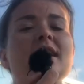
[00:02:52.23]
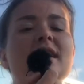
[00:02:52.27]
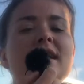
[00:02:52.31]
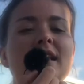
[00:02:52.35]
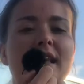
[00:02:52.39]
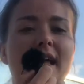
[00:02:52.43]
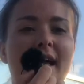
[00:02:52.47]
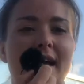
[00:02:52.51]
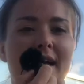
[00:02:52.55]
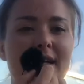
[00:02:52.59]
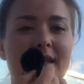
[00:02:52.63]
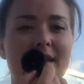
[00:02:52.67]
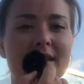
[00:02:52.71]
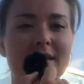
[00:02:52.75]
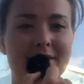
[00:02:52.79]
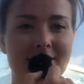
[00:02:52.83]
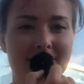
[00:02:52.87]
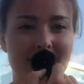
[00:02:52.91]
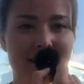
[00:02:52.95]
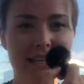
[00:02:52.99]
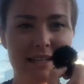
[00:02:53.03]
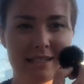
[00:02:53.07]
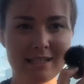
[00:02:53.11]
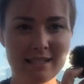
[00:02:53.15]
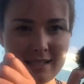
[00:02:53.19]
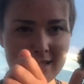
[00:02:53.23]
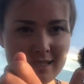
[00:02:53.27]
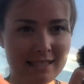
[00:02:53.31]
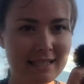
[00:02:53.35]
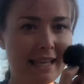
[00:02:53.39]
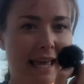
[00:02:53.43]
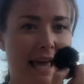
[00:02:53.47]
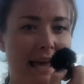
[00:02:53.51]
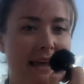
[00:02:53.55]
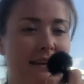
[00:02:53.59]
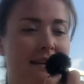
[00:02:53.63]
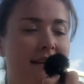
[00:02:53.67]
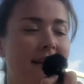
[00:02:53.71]
like as in
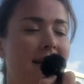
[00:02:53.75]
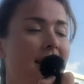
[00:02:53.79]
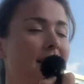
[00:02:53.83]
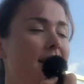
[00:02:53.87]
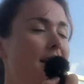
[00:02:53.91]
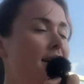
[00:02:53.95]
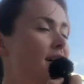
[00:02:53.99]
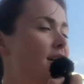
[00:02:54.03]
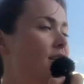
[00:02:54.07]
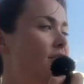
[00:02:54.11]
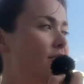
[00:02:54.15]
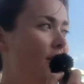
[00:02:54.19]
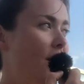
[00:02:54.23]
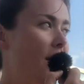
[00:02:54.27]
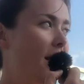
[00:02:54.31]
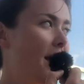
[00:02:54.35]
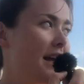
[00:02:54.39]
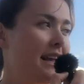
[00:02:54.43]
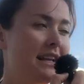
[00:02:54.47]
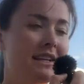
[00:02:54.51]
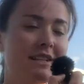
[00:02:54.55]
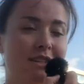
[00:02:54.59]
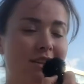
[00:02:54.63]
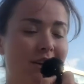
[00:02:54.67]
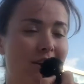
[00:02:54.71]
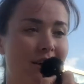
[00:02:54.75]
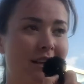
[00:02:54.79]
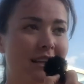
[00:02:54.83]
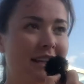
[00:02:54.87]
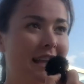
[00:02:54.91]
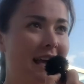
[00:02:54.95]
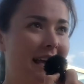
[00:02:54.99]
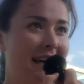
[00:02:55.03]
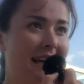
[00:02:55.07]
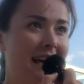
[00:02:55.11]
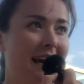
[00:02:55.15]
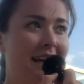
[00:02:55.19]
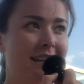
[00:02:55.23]
scan. Right, so
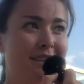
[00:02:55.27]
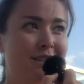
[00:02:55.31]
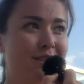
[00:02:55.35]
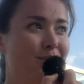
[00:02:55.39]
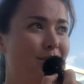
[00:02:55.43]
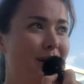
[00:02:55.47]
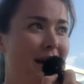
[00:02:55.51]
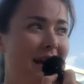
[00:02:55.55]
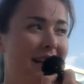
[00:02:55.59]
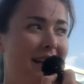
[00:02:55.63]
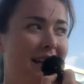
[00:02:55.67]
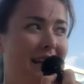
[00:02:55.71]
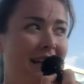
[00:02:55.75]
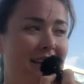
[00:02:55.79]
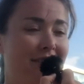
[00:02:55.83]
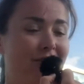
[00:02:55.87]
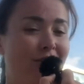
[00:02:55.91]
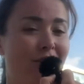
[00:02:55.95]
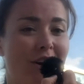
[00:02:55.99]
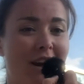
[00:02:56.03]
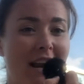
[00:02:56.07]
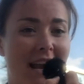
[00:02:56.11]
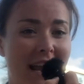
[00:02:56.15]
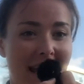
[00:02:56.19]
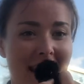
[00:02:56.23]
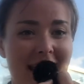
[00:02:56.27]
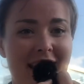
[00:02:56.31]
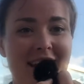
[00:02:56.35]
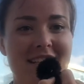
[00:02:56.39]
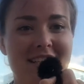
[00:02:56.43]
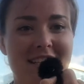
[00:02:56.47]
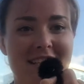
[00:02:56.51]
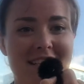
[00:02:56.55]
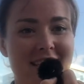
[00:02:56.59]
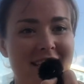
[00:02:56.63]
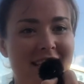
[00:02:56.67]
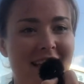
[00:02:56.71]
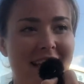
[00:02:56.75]
like I had to wait like for
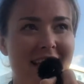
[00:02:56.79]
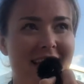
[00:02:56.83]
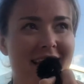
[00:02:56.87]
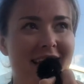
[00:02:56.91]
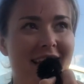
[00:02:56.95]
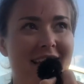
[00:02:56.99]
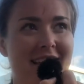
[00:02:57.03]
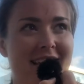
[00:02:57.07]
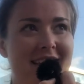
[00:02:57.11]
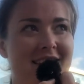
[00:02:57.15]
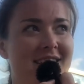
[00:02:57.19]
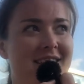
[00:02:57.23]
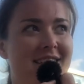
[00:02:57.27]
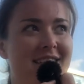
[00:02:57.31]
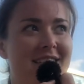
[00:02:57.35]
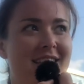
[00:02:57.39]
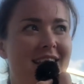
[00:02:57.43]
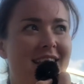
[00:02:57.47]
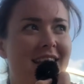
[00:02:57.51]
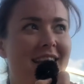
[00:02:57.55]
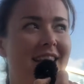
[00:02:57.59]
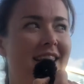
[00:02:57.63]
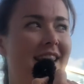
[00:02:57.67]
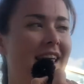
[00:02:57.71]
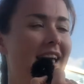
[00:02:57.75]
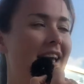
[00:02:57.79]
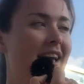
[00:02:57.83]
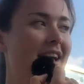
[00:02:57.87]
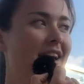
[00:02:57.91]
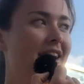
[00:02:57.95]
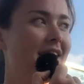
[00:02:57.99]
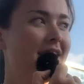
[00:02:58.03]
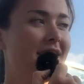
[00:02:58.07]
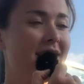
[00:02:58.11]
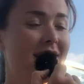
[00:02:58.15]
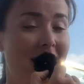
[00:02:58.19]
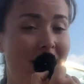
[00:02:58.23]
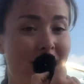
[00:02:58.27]
ages, like they're just sitting there.
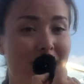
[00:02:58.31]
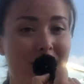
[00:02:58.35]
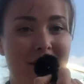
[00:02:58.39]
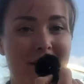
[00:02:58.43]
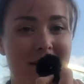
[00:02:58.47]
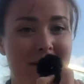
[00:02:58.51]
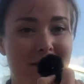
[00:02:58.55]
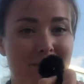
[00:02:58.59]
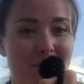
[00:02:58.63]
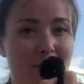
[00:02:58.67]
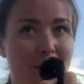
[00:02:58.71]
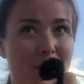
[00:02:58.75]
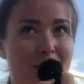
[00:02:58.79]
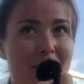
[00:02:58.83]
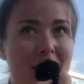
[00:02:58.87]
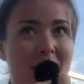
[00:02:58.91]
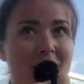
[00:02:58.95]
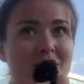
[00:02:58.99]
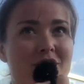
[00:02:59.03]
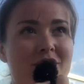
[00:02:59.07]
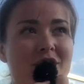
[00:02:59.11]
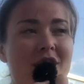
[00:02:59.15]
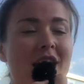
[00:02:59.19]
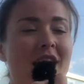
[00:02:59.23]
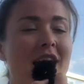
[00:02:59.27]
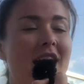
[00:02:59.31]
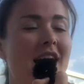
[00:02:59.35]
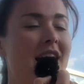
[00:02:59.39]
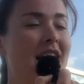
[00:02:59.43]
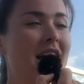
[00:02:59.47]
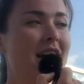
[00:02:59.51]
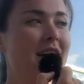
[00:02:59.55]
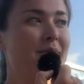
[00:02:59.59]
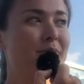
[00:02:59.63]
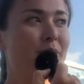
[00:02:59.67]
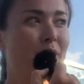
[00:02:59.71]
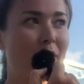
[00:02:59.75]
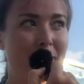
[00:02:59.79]
That was in Budapest,
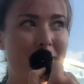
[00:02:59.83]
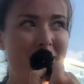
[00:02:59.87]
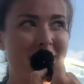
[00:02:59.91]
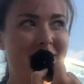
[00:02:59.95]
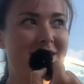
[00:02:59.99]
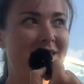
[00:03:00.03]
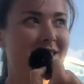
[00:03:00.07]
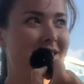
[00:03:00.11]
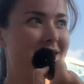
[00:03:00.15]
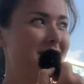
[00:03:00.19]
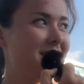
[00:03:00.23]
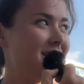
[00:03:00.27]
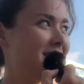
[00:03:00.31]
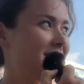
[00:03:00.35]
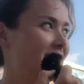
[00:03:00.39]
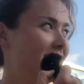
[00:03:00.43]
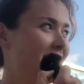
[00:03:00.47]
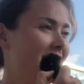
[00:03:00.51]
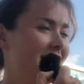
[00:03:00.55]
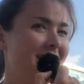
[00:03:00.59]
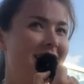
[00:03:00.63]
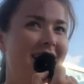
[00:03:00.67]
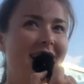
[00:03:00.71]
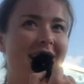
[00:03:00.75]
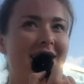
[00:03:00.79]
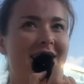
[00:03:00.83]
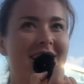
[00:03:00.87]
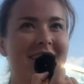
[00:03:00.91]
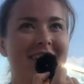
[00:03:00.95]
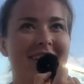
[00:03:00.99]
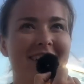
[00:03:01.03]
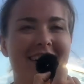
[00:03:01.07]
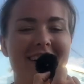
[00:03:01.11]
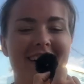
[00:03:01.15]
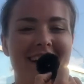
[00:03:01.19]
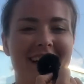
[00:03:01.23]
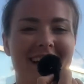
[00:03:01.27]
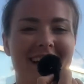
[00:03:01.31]
right? I don't
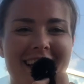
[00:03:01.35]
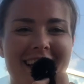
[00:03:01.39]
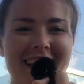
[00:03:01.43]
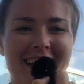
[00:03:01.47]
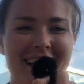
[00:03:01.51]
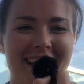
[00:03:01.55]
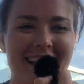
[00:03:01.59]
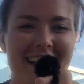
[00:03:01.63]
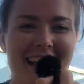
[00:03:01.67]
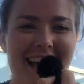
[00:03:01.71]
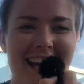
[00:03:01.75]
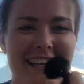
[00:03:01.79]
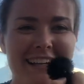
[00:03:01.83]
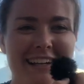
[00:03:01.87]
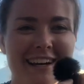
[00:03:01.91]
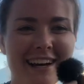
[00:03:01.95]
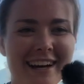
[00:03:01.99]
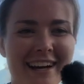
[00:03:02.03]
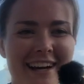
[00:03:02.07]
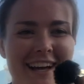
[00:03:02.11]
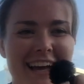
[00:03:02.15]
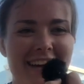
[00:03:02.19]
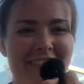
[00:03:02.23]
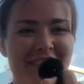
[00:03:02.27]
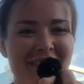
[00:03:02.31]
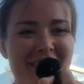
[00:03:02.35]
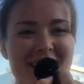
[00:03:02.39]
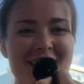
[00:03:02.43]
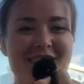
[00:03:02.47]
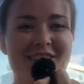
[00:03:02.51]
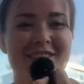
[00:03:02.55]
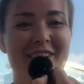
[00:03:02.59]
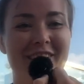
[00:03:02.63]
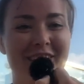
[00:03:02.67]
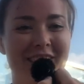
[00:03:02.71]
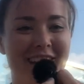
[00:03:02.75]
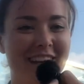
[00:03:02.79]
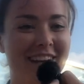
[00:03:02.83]
know. Yeah, I know, I'm just
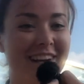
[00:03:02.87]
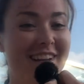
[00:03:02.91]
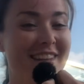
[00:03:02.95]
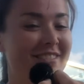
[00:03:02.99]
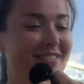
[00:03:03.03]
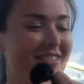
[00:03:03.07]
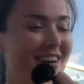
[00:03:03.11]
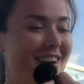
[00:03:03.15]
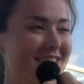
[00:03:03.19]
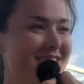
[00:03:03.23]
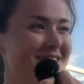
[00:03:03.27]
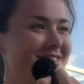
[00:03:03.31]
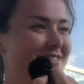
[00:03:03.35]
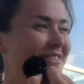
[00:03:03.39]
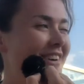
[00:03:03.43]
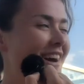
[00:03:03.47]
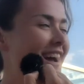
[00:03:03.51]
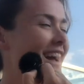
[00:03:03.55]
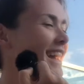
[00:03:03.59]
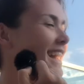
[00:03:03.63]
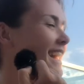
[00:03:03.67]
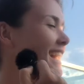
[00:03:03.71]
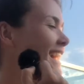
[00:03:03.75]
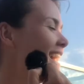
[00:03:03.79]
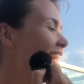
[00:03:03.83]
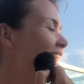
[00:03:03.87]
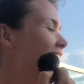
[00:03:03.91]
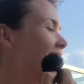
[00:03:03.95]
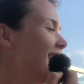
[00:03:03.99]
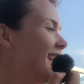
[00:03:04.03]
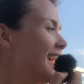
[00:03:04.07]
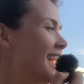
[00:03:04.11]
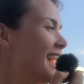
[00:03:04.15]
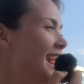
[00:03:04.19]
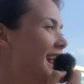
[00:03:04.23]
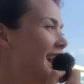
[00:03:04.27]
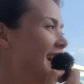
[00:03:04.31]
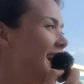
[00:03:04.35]
calling it the Russian way.
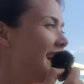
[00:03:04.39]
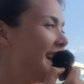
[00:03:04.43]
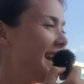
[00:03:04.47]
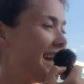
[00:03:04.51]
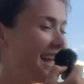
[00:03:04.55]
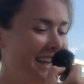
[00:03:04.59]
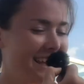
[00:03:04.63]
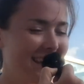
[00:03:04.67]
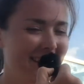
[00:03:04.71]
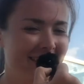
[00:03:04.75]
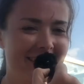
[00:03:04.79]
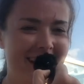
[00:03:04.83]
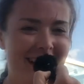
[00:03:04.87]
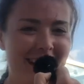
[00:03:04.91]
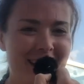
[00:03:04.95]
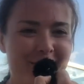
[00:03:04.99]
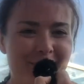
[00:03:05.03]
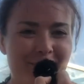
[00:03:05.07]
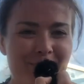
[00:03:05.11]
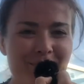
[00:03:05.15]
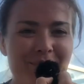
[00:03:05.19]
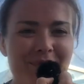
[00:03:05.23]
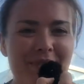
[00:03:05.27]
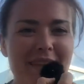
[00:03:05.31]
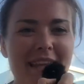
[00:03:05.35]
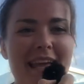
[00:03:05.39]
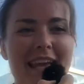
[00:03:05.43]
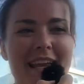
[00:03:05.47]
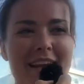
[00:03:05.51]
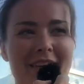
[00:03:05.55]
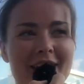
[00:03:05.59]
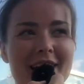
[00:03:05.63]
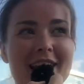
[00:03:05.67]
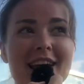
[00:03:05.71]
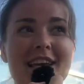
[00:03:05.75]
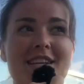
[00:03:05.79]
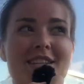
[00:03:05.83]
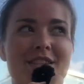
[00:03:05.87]
Anyway,
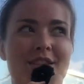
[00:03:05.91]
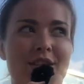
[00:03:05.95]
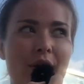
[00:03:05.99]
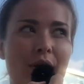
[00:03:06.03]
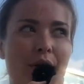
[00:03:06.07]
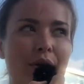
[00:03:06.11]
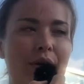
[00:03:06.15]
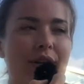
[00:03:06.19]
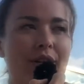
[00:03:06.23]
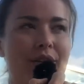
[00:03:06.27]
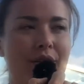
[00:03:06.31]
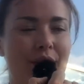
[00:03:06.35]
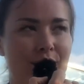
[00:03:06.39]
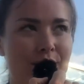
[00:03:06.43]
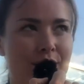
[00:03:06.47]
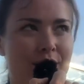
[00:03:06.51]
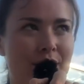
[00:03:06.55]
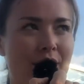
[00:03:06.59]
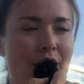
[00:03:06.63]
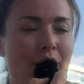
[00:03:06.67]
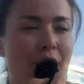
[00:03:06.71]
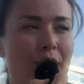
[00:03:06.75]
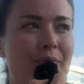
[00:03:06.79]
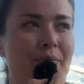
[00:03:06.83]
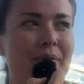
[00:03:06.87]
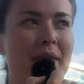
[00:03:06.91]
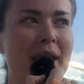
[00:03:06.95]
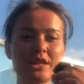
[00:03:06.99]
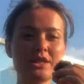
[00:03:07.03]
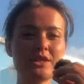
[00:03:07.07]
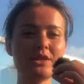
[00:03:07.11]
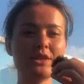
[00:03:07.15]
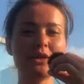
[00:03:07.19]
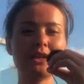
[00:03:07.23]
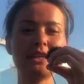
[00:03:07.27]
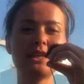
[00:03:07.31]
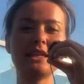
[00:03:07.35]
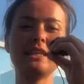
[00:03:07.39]
so in Oslo,
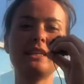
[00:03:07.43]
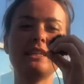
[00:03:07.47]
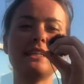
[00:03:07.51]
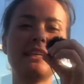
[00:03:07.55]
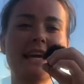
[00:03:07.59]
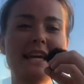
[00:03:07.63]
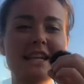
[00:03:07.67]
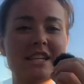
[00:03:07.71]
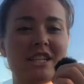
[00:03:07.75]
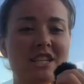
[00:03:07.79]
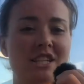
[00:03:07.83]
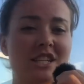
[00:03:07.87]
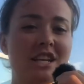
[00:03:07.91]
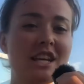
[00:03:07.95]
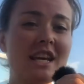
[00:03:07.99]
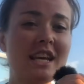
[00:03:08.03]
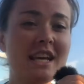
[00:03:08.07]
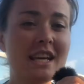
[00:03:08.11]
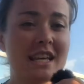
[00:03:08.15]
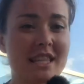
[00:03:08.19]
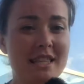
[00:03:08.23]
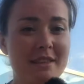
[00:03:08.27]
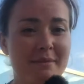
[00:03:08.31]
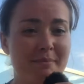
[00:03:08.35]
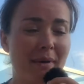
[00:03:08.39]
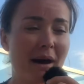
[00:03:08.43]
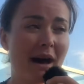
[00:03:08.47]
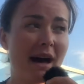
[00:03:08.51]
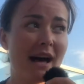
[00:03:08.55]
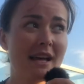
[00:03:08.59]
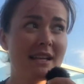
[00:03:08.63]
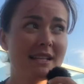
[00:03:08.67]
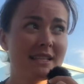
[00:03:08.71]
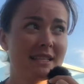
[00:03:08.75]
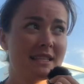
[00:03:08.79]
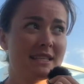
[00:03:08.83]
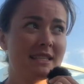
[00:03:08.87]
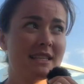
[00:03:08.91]
so you can catch the
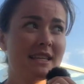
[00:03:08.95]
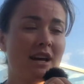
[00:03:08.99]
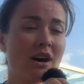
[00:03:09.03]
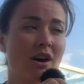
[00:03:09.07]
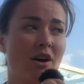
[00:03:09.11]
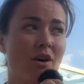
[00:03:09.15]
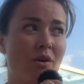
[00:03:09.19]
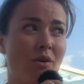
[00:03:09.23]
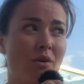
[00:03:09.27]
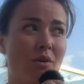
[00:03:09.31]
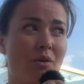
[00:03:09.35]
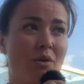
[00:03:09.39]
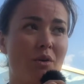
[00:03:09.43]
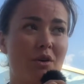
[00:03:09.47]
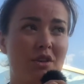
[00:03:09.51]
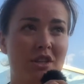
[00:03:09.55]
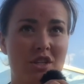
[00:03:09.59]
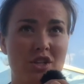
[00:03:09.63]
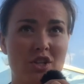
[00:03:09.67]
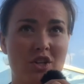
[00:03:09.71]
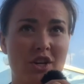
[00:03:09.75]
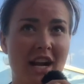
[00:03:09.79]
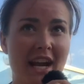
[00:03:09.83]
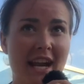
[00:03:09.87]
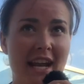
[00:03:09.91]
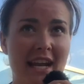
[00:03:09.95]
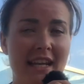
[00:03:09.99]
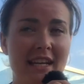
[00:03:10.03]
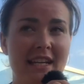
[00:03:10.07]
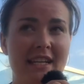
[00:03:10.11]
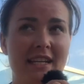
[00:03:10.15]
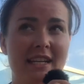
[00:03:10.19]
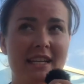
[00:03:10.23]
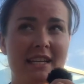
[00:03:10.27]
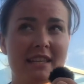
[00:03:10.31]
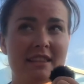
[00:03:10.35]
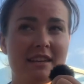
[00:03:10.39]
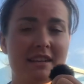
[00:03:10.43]
bus or the
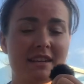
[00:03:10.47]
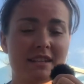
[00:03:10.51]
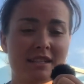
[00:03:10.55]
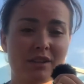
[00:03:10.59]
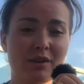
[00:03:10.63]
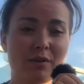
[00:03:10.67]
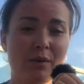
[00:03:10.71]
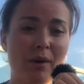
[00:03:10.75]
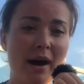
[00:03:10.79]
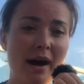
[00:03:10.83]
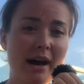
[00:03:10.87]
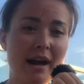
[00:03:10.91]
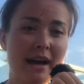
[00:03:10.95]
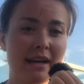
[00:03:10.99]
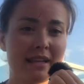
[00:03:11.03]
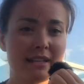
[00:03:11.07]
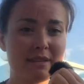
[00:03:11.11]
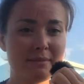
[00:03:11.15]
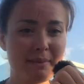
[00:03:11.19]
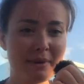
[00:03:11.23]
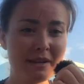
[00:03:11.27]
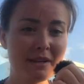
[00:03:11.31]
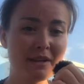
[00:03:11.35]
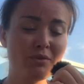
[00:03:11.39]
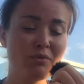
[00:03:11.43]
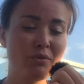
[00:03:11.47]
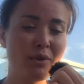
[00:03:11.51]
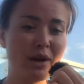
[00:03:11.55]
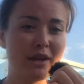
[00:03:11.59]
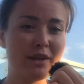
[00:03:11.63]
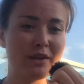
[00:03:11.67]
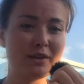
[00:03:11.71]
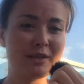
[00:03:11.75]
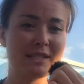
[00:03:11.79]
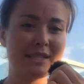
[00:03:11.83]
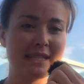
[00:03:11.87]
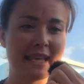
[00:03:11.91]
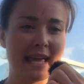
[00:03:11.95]
train. There's quite, depending on where
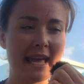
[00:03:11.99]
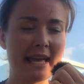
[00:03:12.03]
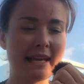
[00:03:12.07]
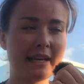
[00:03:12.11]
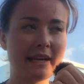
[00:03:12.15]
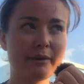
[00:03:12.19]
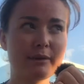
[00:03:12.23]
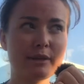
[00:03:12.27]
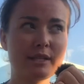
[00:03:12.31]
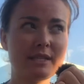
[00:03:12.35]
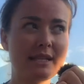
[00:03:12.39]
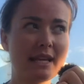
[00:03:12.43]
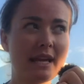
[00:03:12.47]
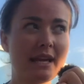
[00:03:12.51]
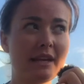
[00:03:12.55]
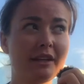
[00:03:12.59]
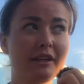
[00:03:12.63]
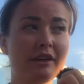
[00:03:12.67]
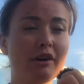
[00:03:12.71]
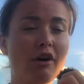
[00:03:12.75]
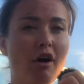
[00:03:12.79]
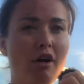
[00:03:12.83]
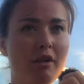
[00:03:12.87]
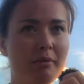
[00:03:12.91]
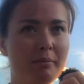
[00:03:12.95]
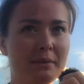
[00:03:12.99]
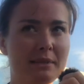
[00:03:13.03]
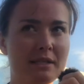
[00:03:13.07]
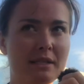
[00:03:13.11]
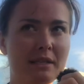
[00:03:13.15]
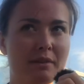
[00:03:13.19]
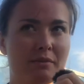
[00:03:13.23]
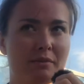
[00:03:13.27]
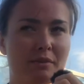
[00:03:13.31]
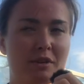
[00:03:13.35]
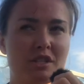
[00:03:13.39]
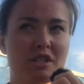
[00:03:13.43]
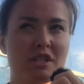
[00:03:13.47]
you're staying, I was staying in
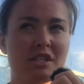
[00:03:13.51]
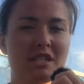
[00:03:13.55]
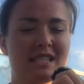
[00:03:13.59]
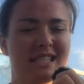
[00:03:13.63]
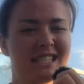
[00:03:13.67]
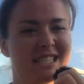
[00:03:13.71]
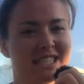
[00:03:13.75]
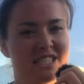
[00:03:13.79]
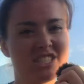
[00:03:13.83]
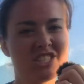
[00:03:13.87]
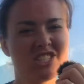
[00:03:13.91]
Kolbotn, which is